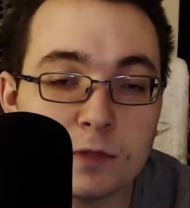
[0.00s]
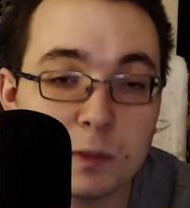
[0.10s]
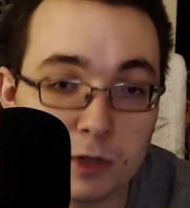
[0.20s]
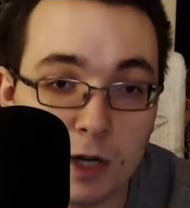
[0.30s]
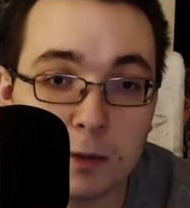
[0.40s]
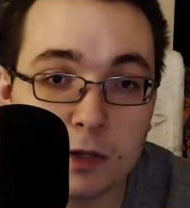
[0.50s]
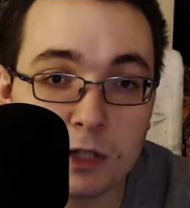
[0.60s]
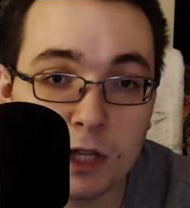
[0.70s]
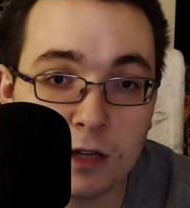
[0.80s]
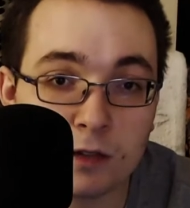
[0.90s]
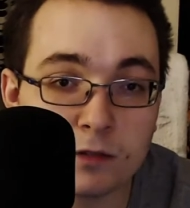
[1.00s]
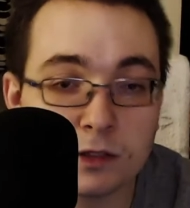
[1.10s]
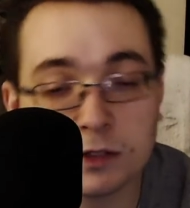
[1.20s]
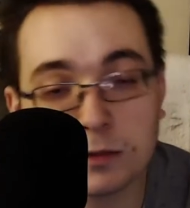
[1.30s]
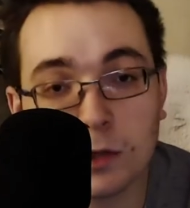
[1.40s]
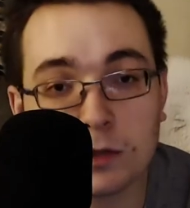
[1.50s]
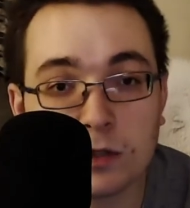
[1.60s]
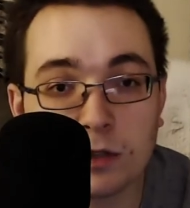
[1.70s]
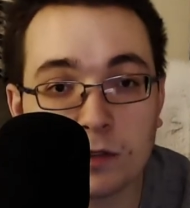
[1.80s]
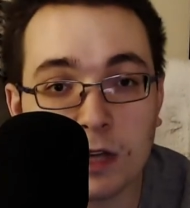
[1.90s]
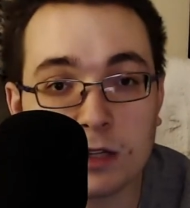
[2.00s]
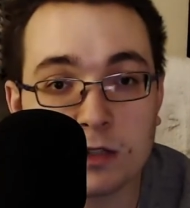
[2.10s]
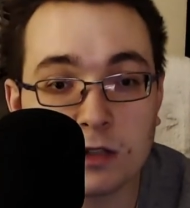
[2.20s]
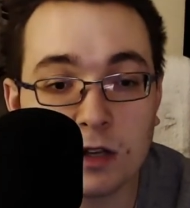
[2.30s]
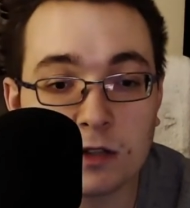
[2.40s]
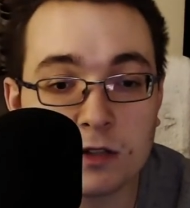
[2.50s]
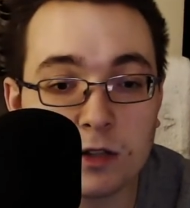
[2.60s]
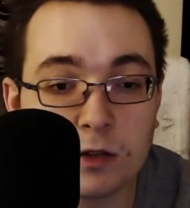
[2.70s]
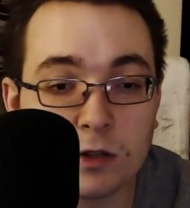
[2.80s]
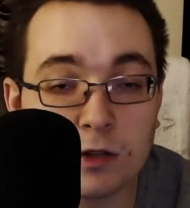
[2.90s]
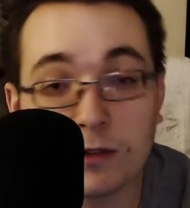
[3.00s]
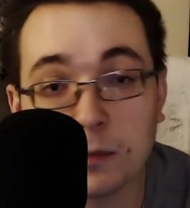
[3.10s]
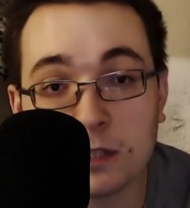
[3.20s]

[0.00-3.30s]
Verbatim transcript: Subscribe to the channel and turn post notifications on so you never miss